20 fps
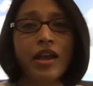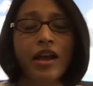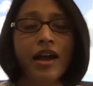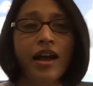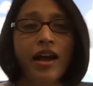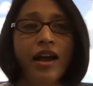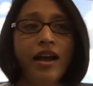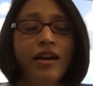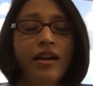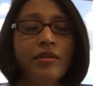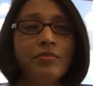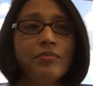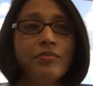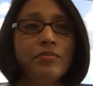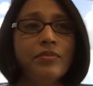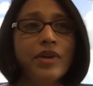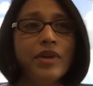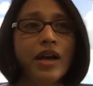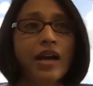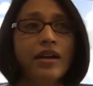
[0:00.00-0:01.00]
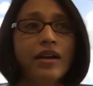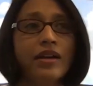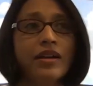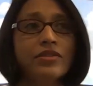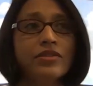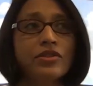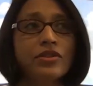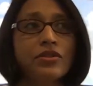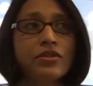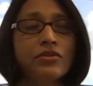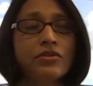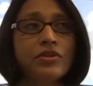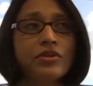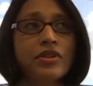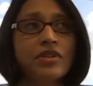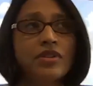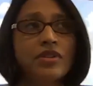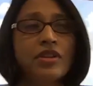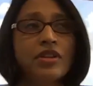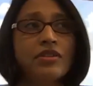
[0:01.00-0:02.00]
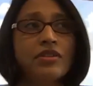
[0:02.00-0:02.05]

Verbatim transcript: Um, so uh, the,